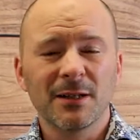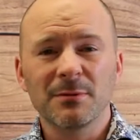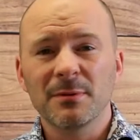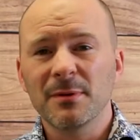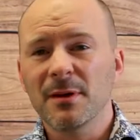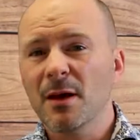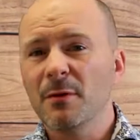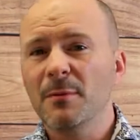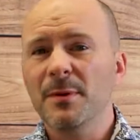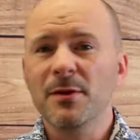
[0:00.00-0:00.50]
you
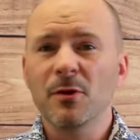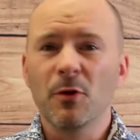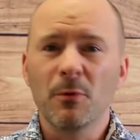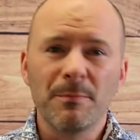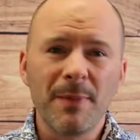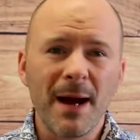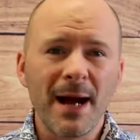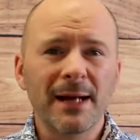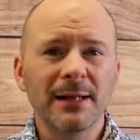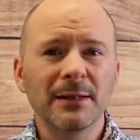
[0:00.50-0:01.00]
know, with your
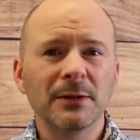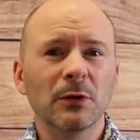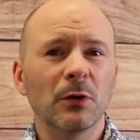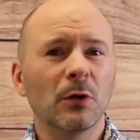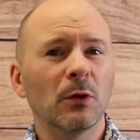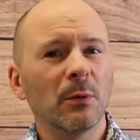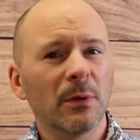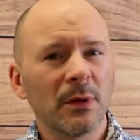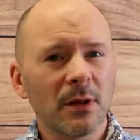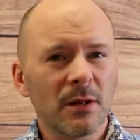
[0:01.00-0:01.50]
bank
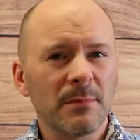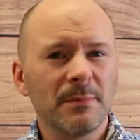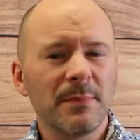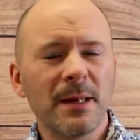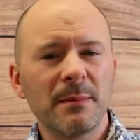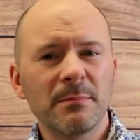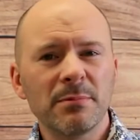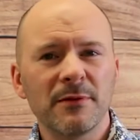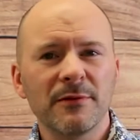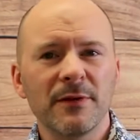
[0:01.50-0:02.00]
or one of the
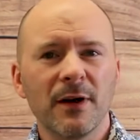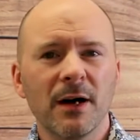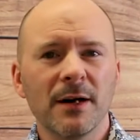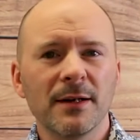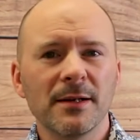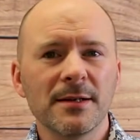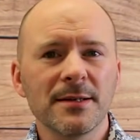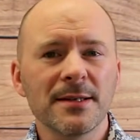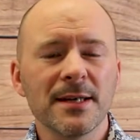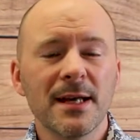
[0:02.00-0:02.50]
big
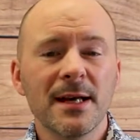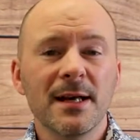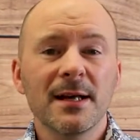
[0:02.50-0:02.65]
providers.